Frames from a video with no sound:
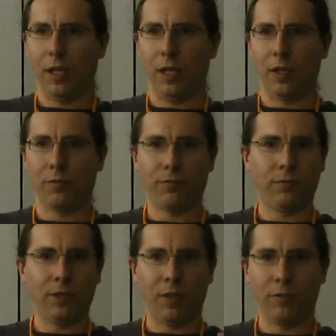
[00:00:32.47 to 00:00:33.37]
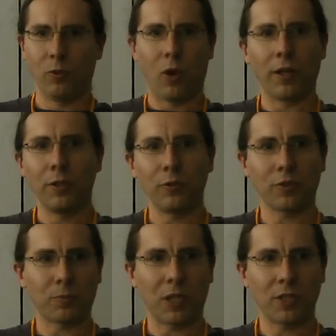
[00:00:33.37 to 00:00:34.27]
if you want to use
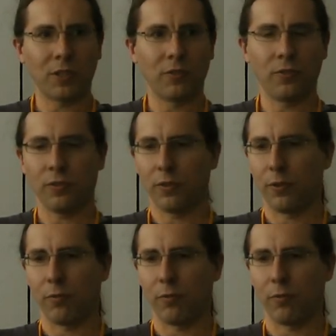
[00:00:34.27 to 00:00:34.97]
expressions,